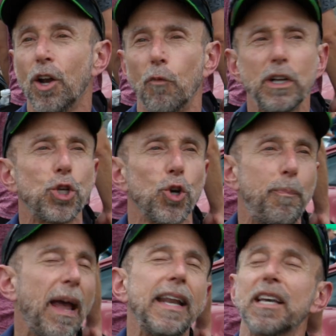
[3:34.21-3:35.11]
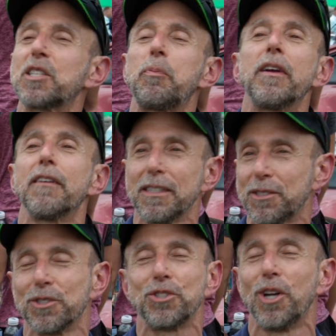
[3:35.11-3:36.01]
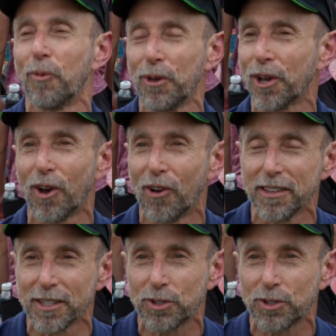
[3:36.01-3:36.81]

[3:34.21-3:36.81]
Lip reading: know, Richard Petty experiences, you know, where you go on the